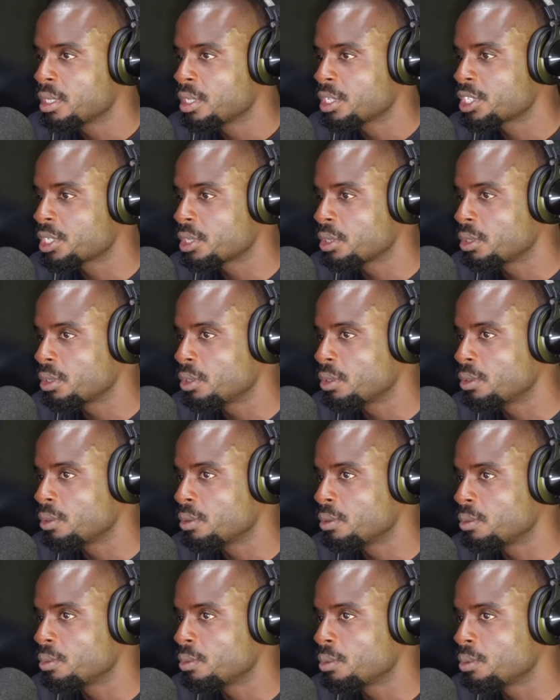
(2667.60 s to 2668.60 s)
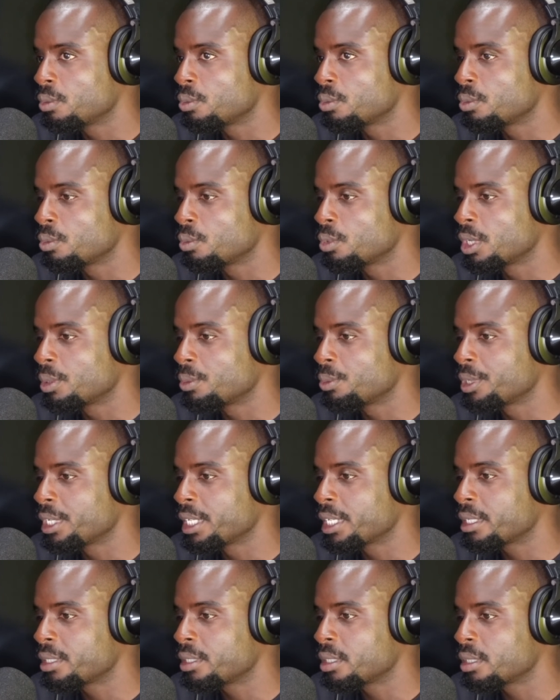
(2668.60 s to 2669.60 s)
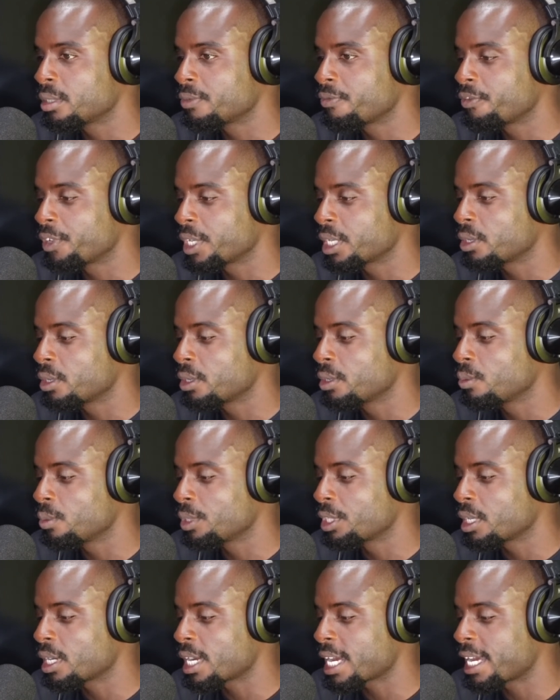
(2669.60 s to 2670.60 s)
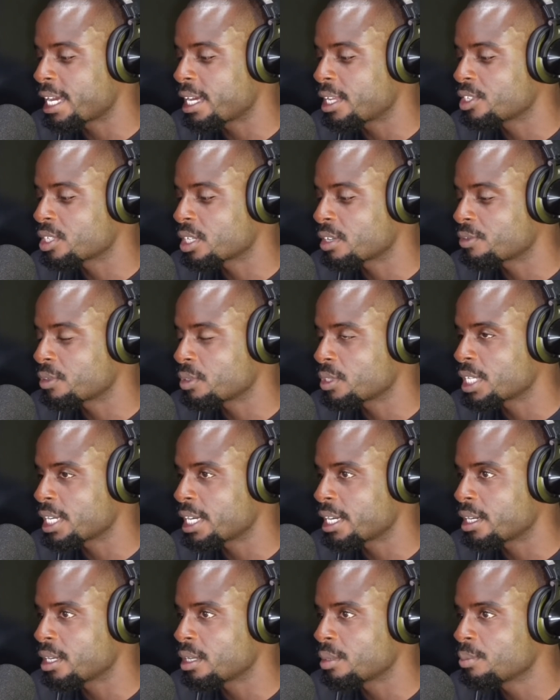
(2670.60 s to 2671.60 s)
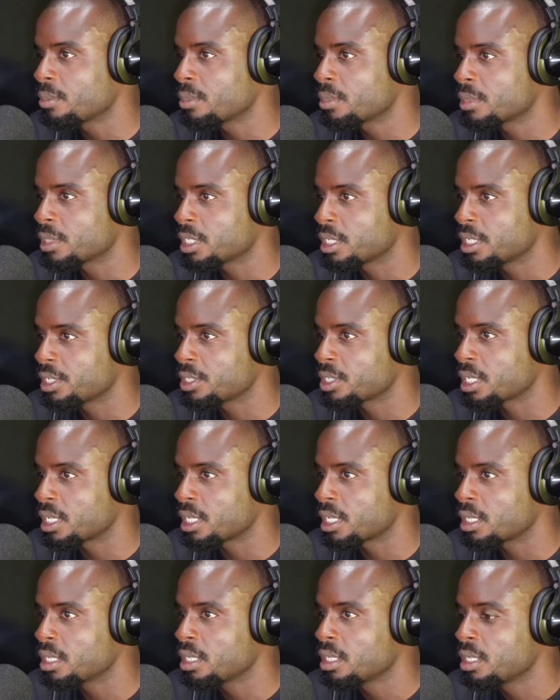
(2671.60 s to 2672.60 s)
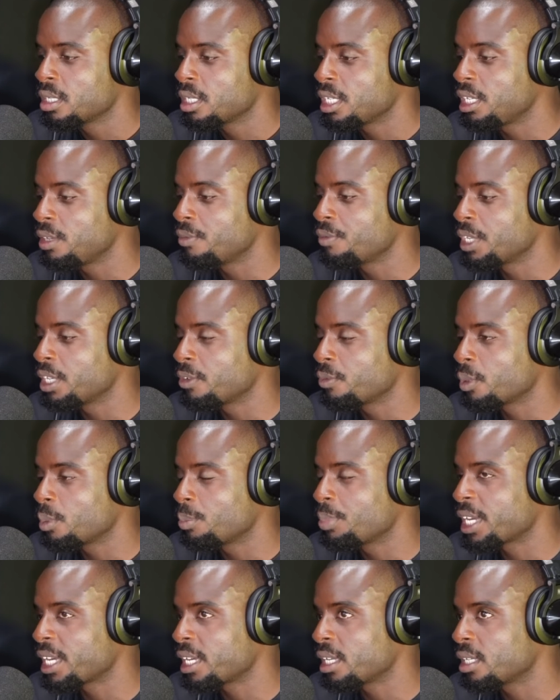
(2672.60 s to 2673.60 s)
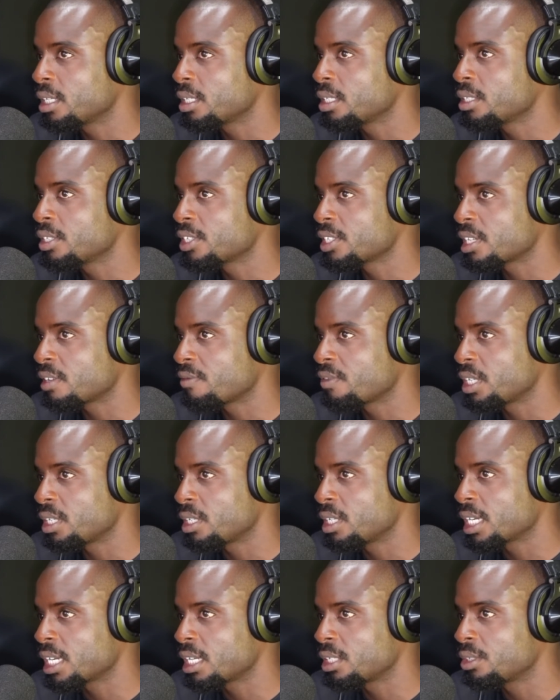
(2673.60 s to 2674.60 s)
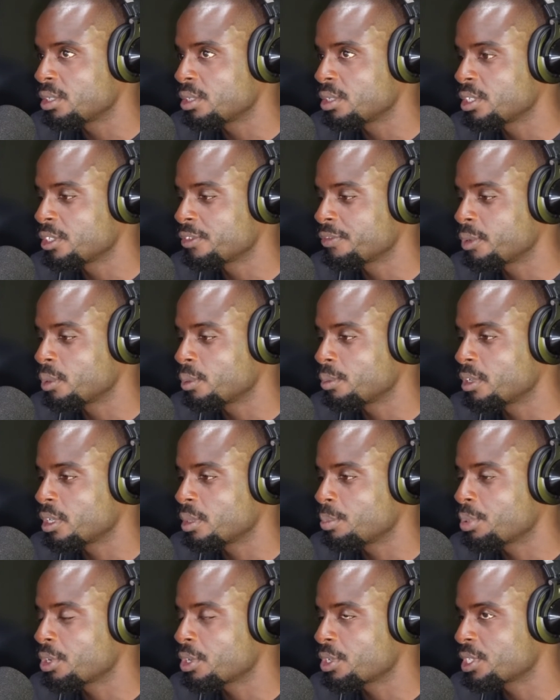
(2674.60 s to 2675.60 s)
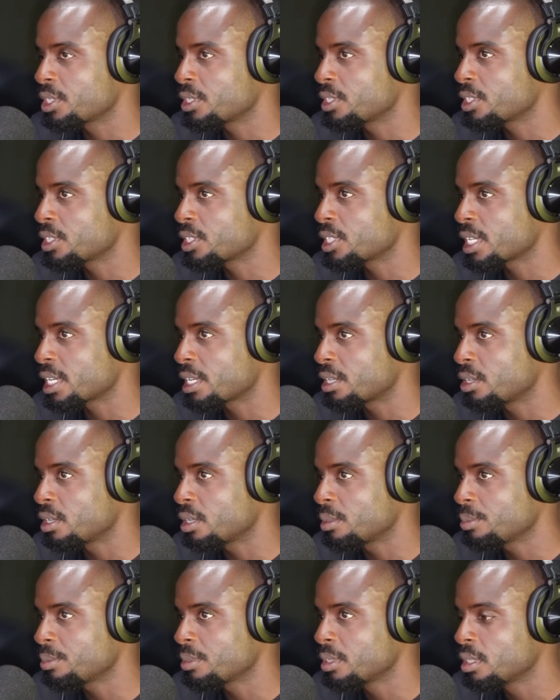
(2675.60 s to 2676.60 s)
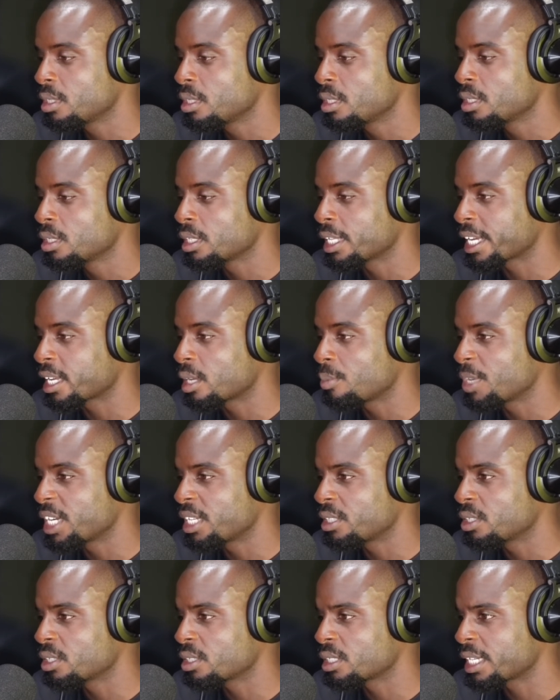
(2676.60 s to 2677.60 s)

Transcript: So what we figured with our ads after time, it's like even if we're paying seventy dollars for a person to sign up, like it might look